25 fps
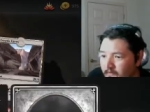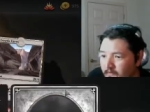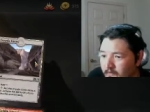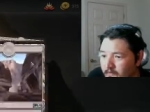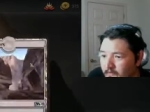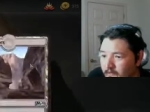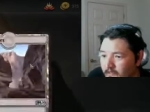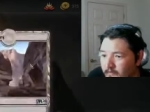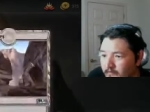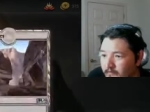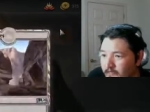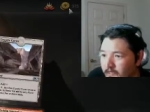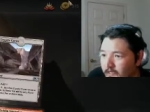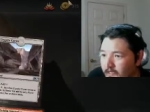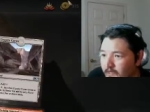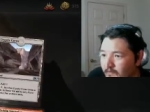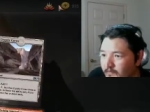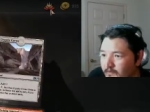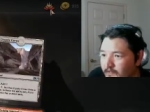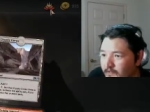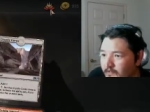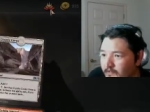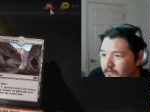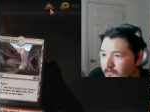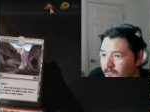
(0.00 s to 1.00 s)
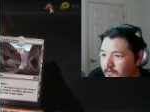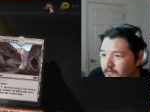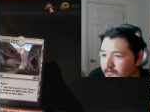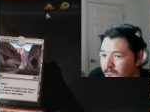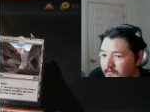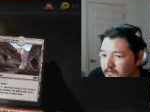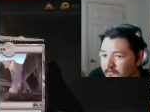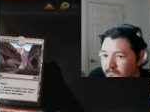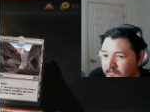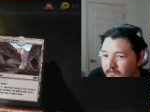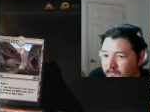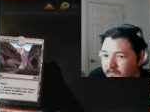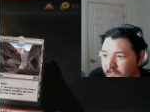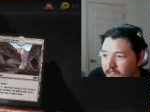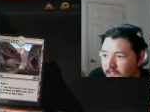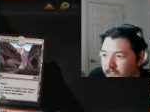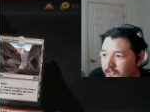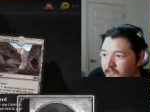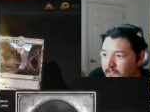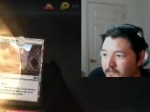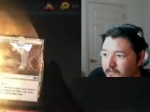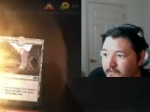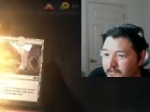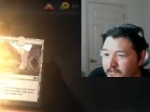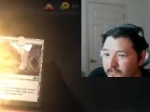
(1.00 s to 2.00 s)
Not bad. How many, oh, I
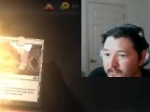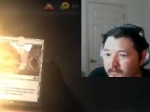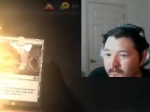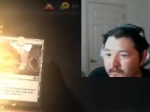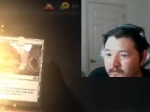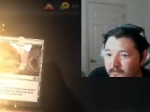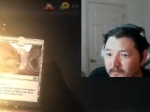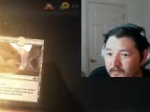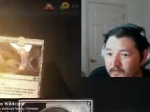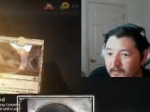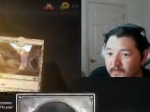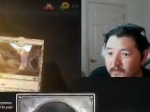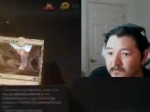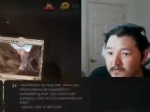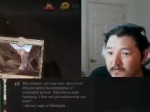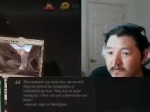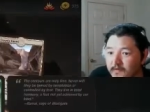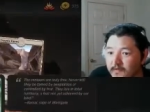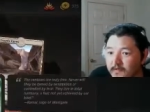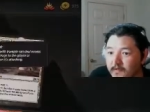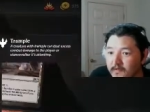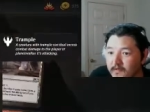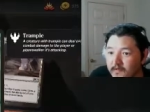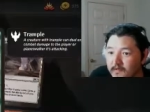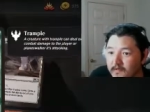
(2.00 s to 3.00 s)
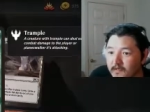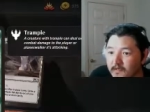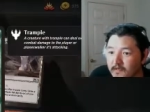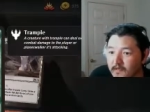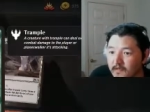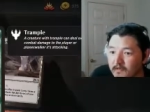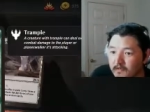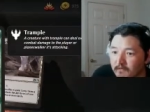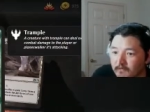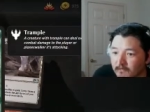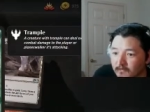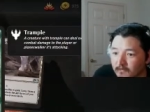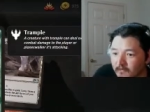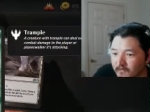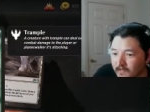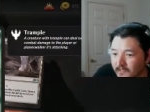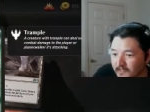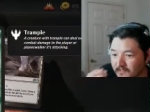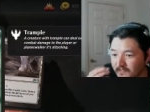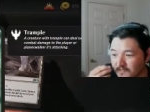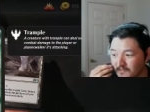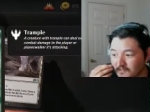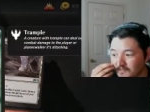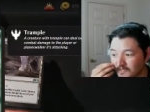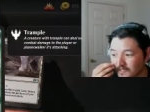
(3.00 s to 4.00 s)
can't see how many they have.
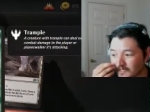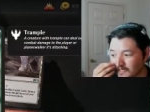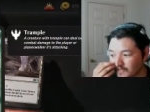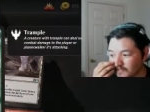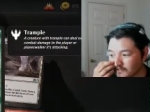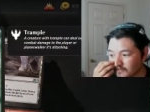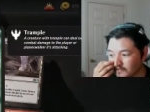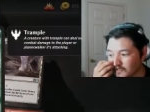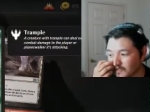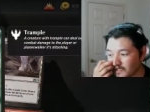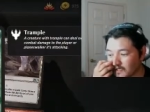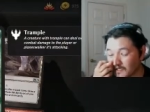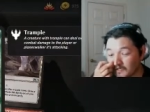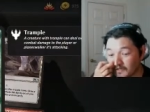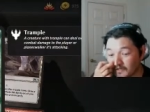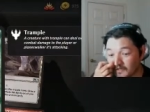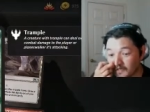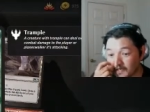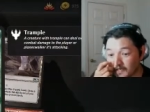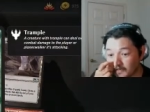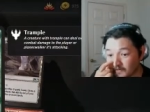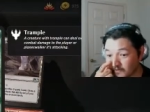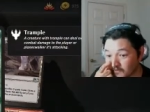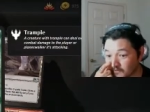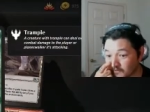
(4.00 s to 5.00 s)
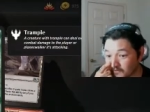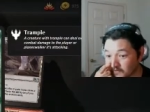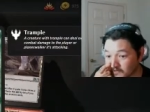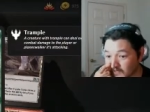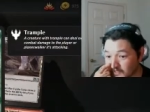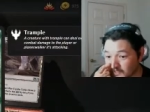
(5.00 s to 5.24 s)
Voracious Hydra. I did not know there's a